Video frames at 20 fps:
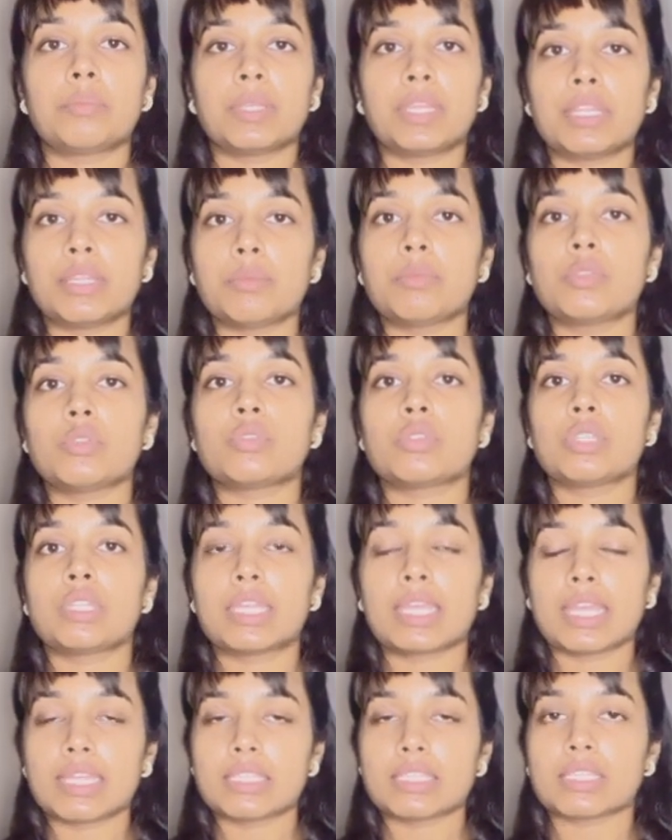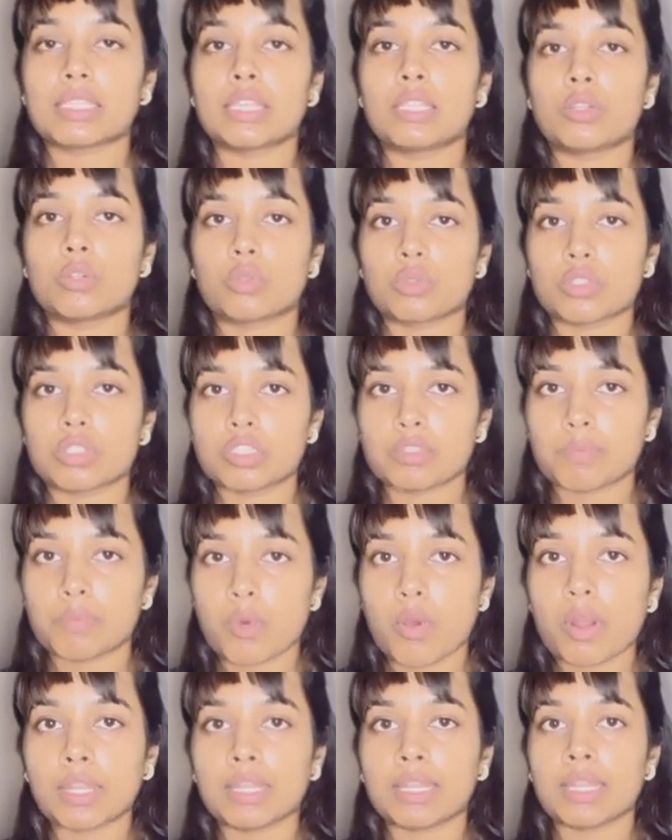PwC gets into the
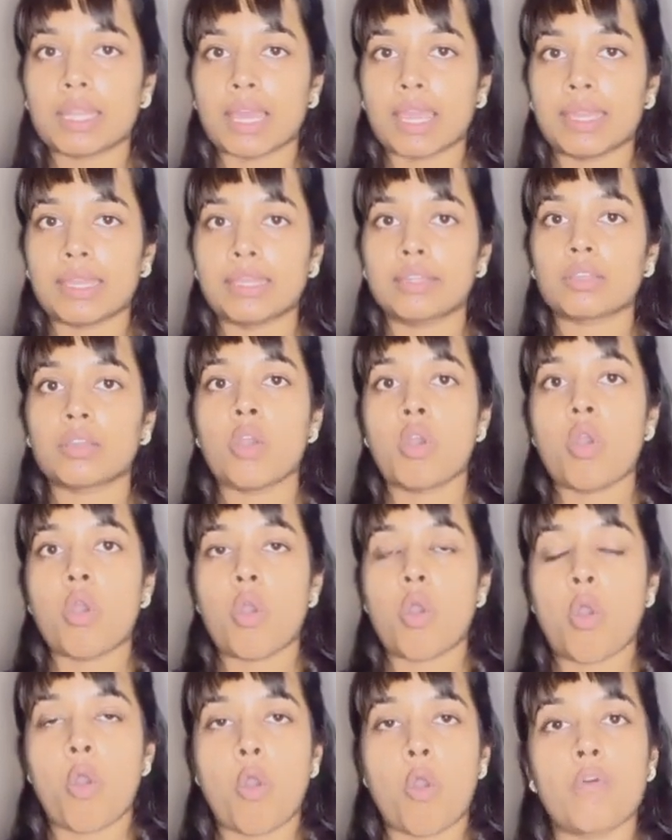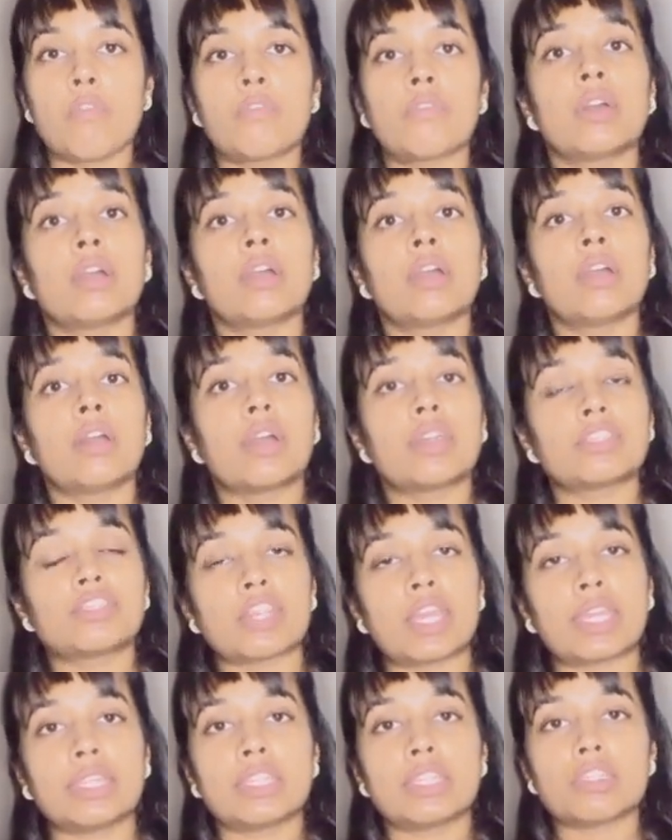spotlight of
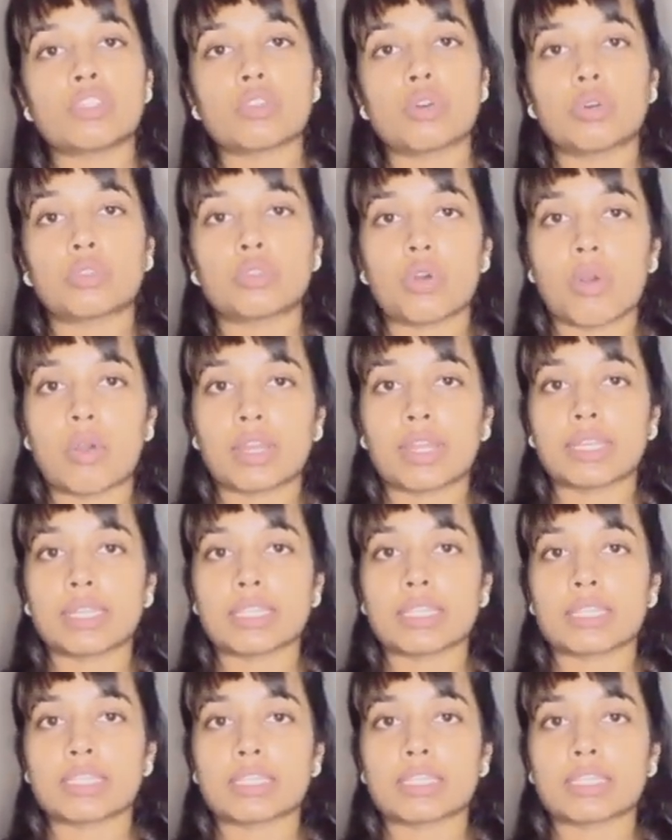Chinese authorities